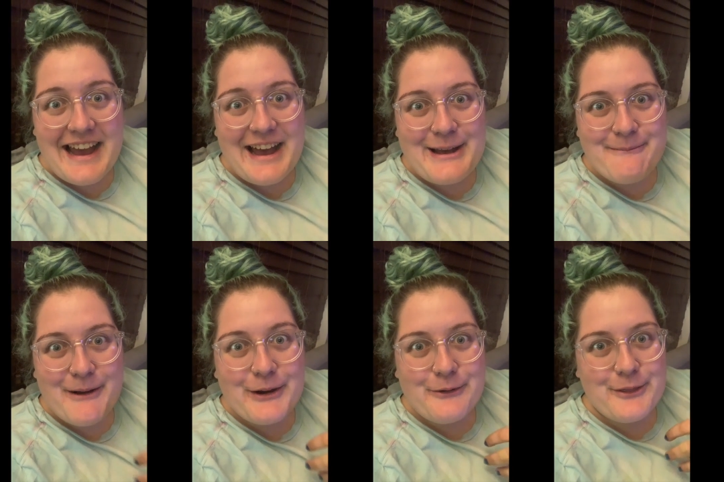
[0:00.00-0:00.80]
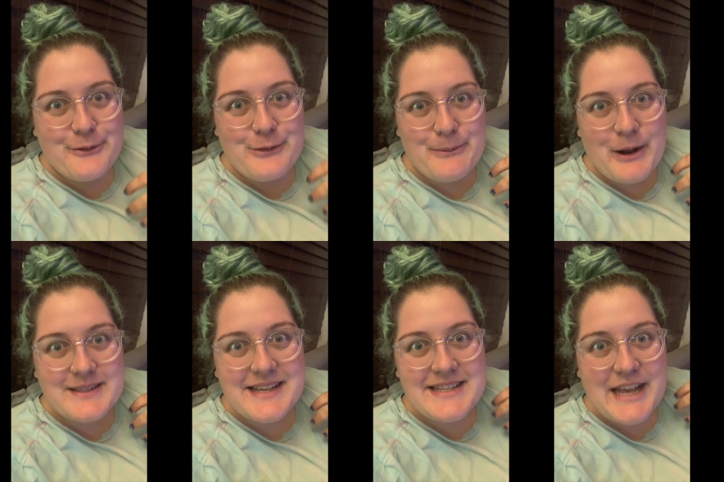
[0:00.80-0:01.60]
um, are going through the
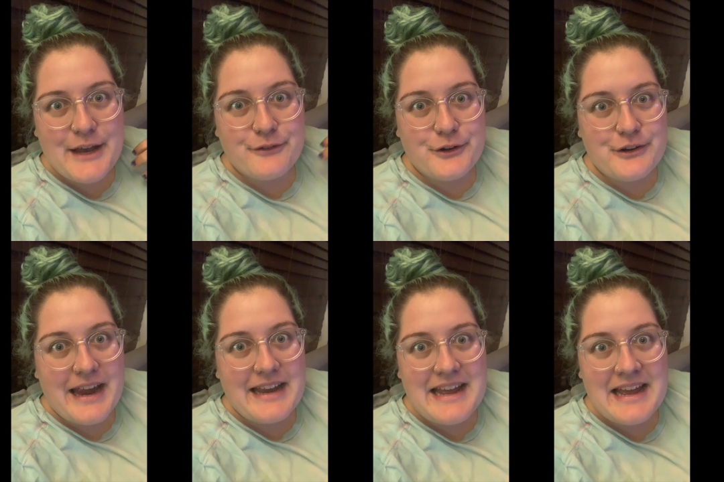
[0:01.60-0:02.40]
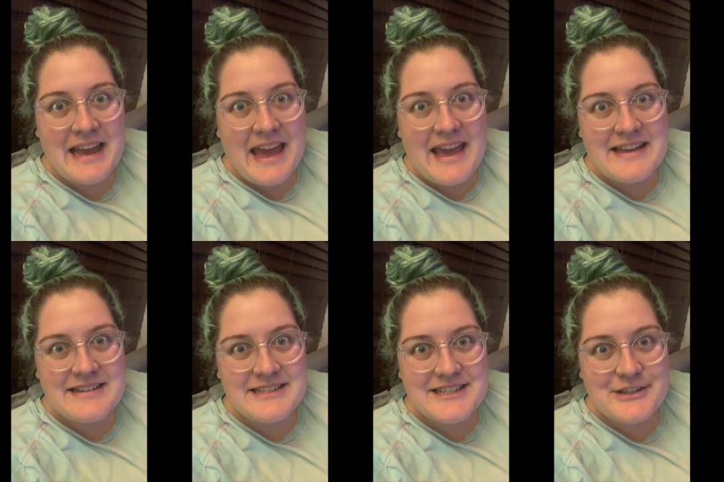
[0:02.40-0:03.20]
process of creating
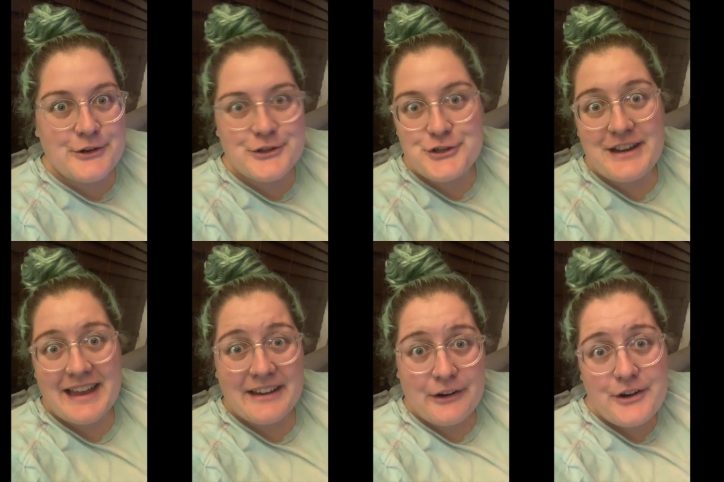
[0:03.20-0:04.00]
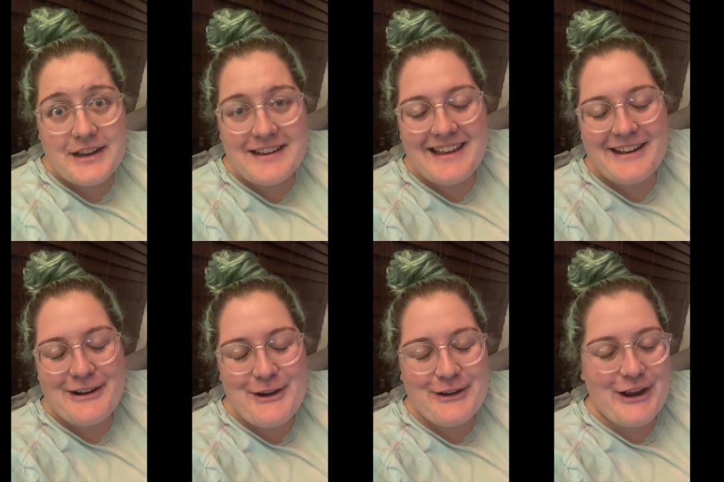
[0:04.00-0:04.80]
and nurturing a garden in
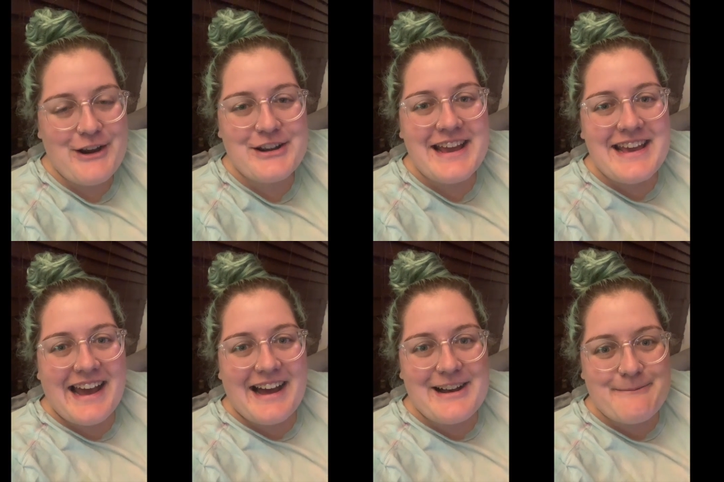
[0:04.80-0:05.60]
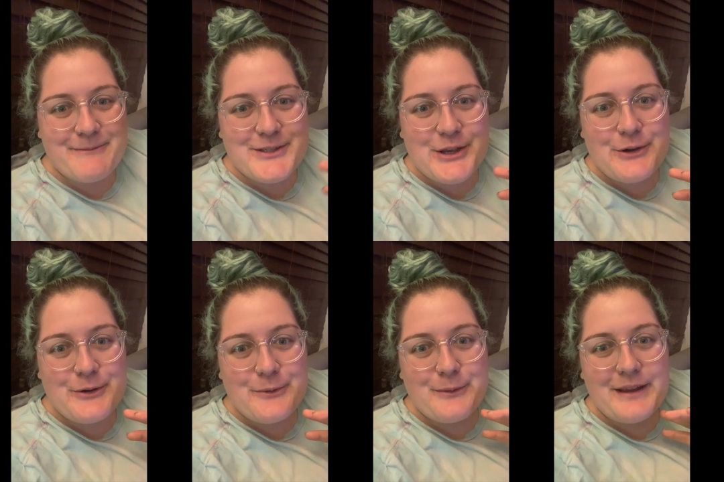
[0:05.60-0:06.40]
our yard. Um,
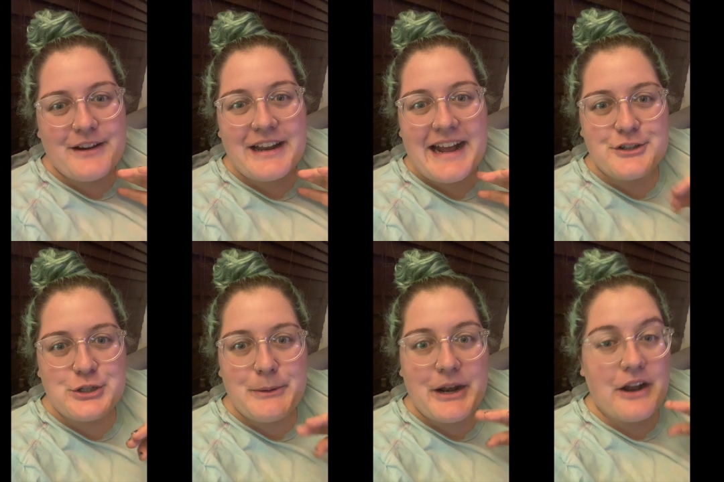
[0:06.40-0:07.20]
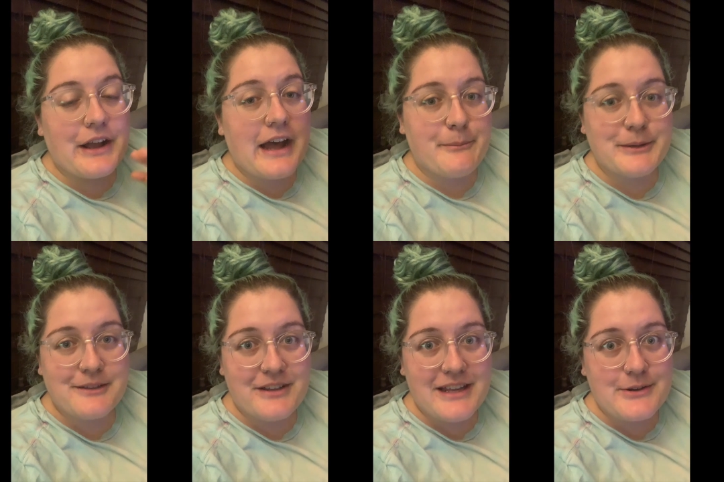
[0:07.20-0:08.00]
so we are gonna actually put out a couple of
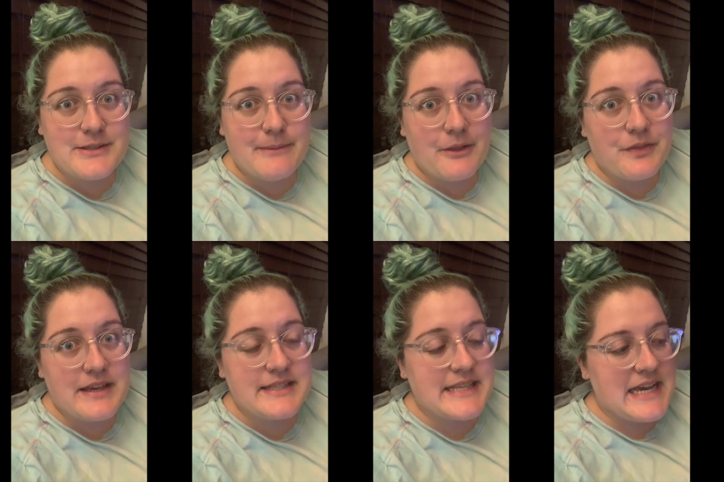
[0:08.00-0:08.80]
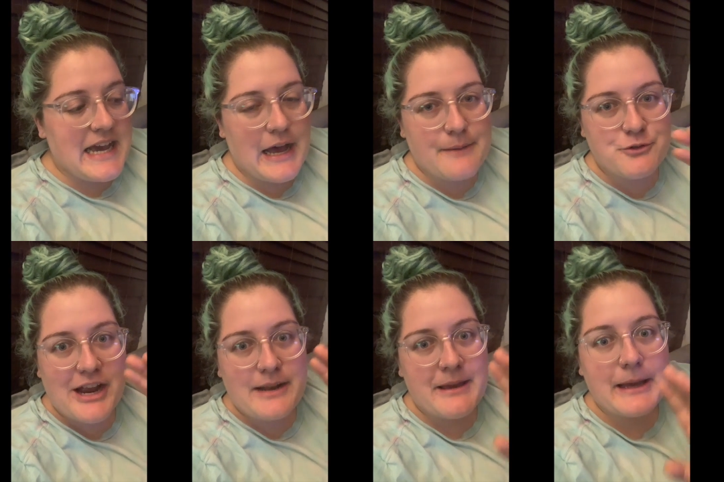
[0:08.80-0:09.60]
videos about this, um,
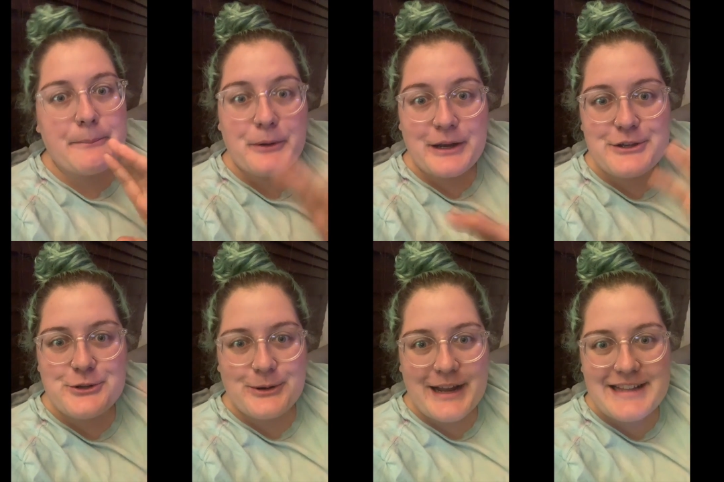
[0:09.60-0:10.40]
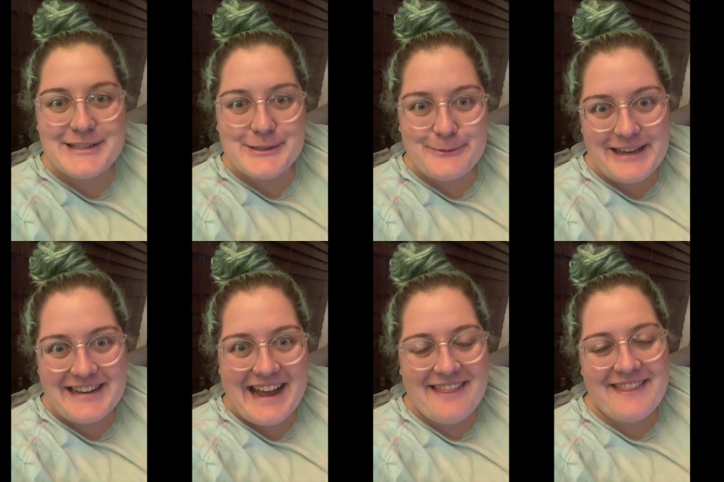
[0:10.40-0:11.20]
trying to make them pretty short and sweet.
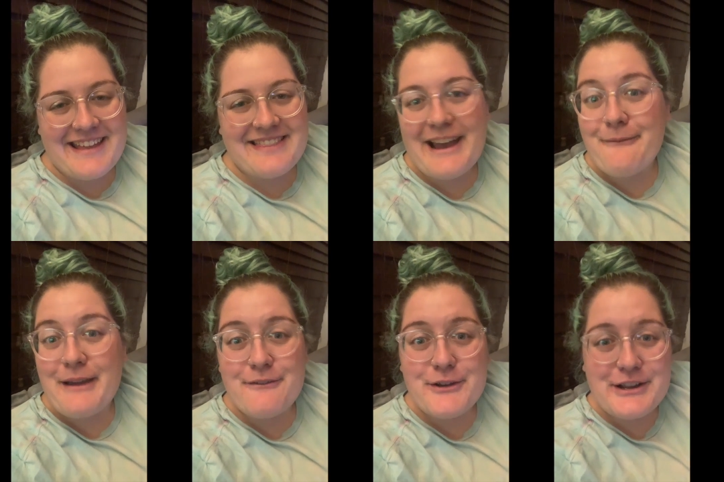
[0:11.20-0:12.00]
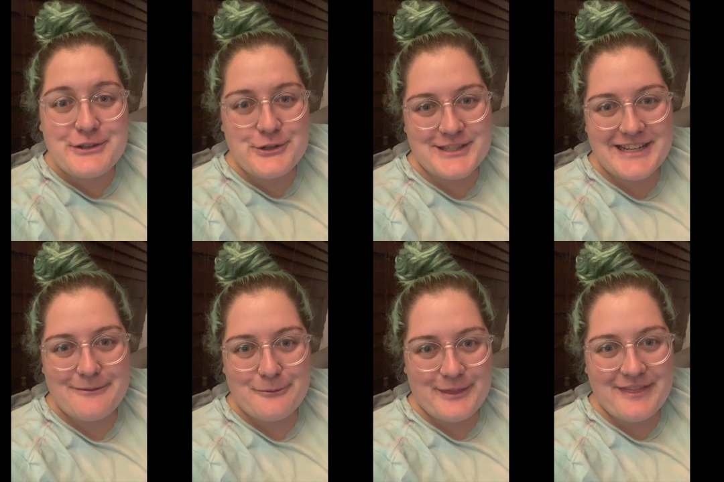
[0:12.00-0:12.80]
And then that way, if you're interested
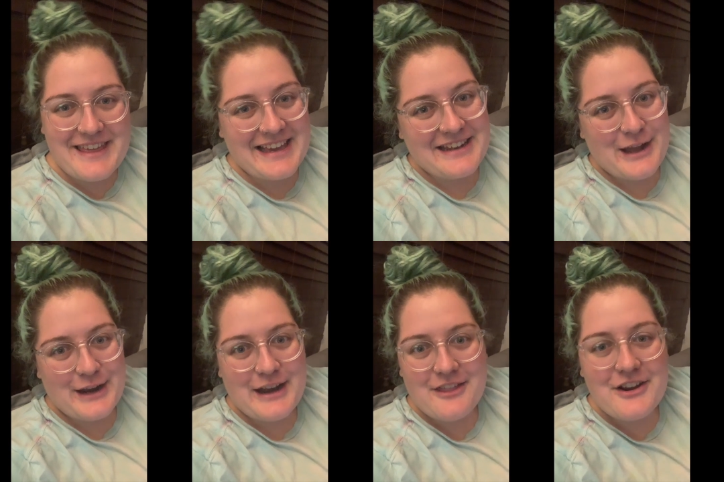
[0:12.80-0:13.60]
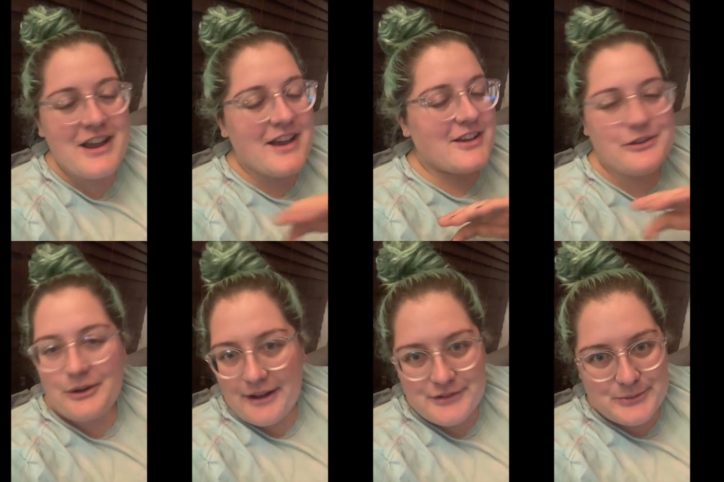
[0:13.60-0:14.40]
in one thing and not another, you
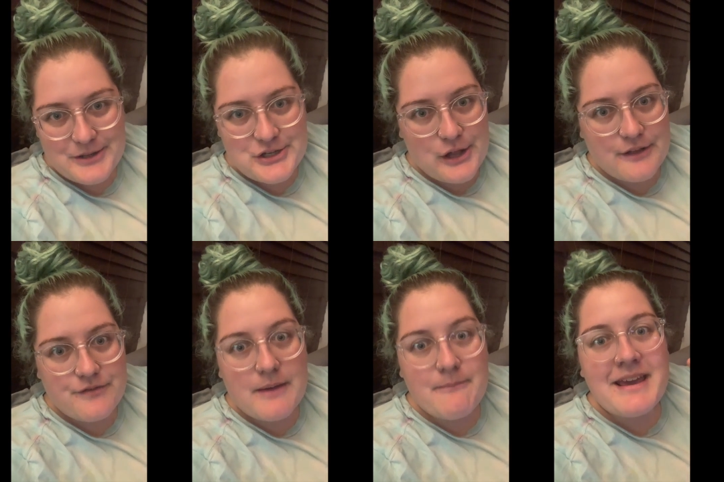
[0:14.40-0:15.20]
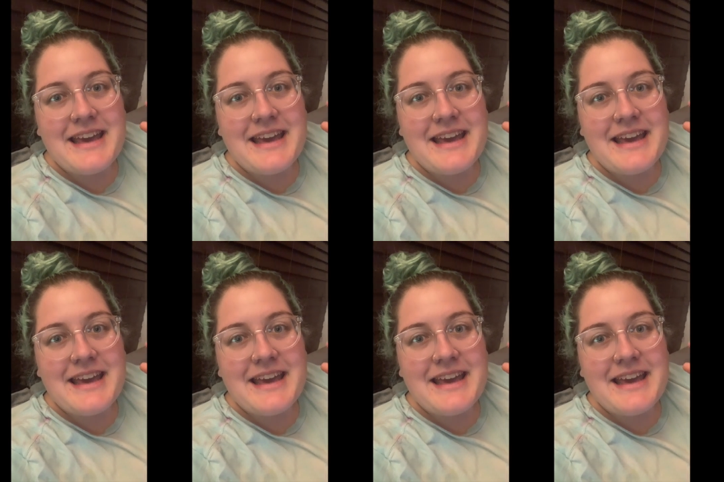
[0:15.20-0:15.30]
don't have to watch all of them.